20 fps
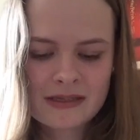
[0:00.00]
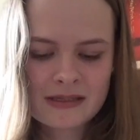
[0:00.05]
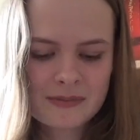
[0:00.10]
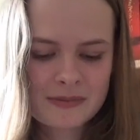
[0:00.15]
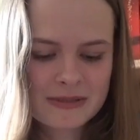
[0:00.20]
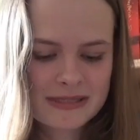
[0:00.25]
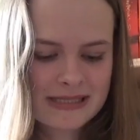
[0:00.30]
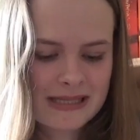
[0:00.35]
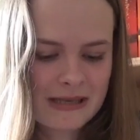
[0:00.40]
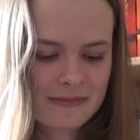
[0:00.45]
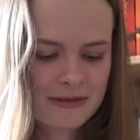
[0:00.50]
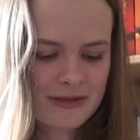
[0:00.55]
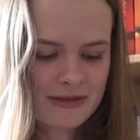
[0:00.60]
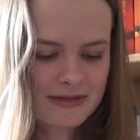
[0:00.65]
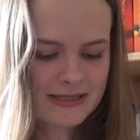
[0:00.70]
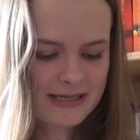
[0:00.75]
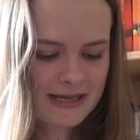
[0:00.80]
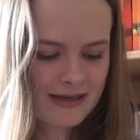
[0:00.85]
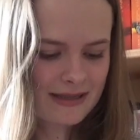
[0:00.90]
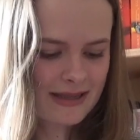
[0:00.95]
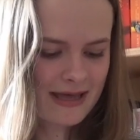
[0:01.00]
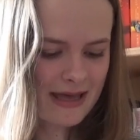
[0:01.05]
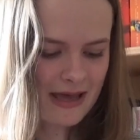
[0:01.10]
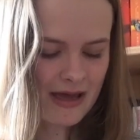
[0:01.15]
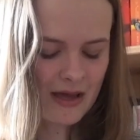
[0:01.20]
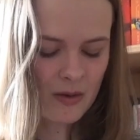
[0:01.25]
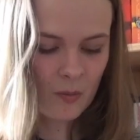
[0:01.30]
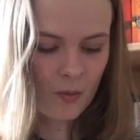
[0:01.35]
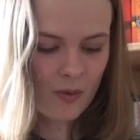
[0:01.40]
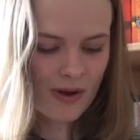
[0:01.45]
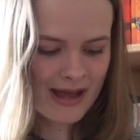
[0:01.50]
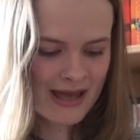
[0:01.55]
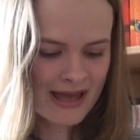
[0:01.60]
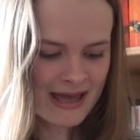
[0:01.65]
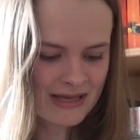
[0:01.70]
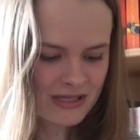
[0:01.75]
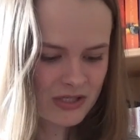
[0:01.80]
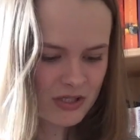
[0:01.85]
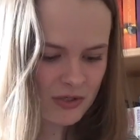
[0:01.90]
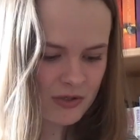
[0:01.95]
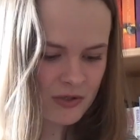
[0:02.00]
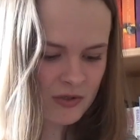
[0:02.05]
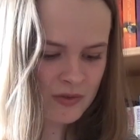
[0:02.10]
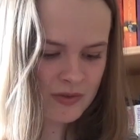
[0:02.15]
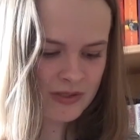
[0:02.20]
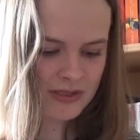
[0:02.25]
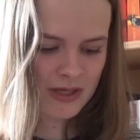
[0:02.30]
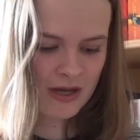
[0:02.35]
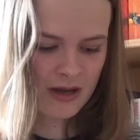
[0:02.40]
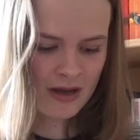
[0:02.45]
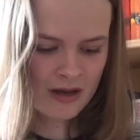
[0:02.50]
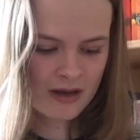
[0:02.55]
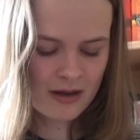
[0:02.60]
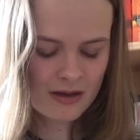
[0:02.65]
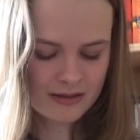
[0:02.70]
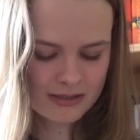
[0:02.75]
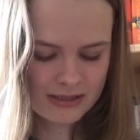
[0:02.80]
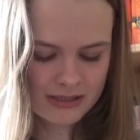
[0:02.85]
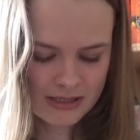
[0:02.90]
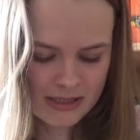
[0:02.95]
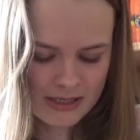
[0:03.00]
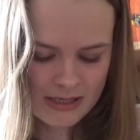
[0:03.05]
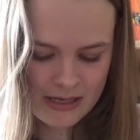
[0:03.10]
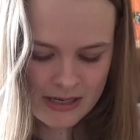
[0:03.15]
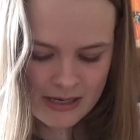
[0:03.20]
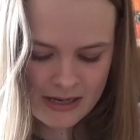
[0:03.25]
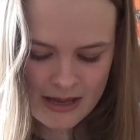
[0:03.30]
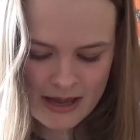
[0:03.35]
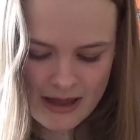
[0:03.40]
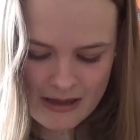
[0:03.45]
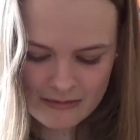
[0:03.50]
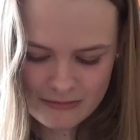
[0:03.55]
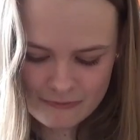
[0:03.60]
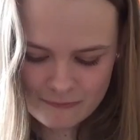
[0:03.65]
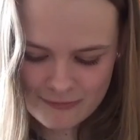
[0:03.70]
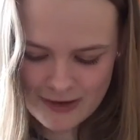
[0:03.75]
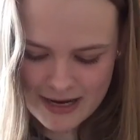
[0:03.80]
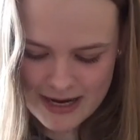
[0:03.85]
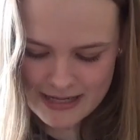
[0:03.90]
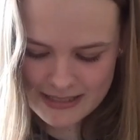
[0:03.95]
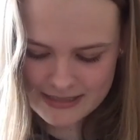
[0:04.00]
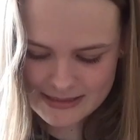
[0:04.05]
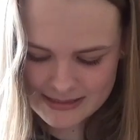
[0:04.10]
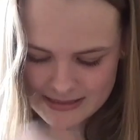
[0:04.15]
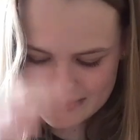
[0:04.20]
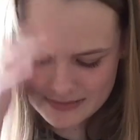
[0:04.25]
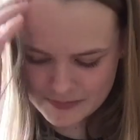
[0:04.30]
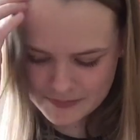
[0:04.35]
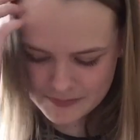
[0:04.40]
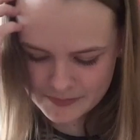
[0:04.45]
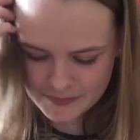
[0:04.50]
slip those down there. Where to start? Right.